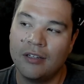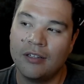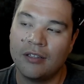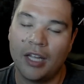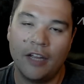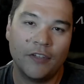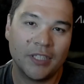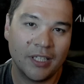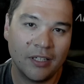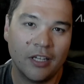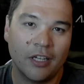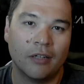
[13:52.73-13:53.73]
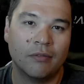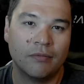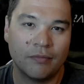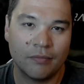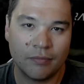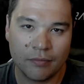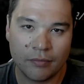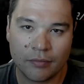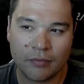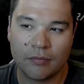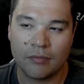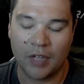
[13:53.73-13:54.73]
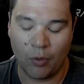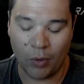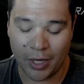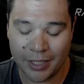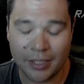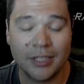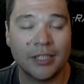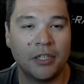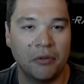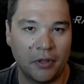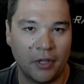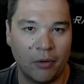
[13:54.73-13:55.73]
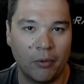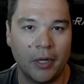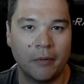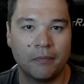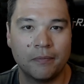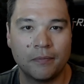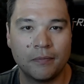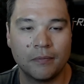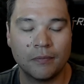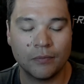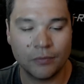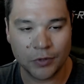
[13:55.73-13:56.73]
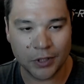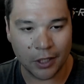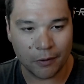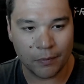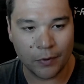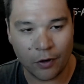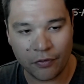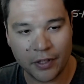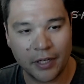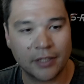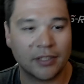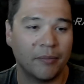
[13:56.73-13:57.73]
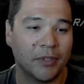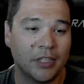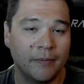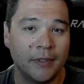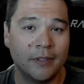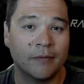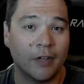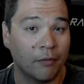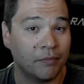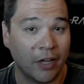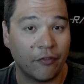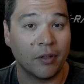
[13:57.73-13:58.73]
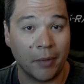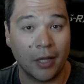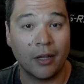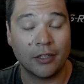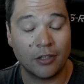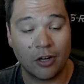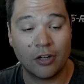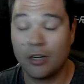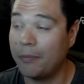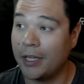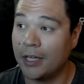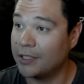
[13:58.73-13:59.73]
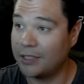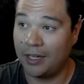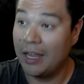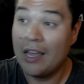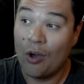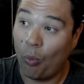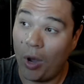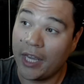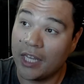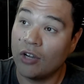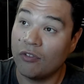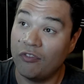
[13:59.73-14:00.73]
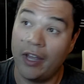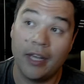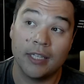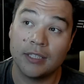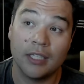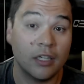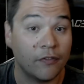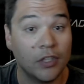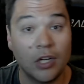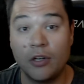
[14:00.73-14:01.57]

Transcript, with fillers: Life is getting good. I want to continue it that way. So hopefully next time you see me, I'll definitely be a lot darker because walking out in Vegas sun, if you don't